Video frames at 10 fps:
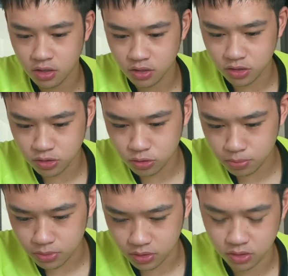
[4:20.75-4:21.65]
The
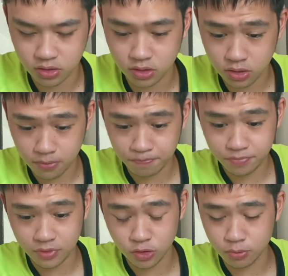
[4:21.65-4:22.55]
soup is
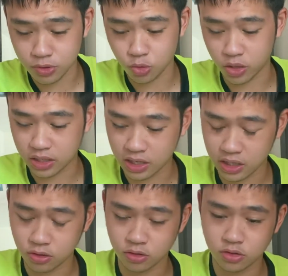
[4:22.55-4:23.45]
quite
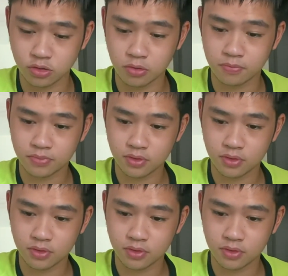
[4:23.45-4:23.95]
light also.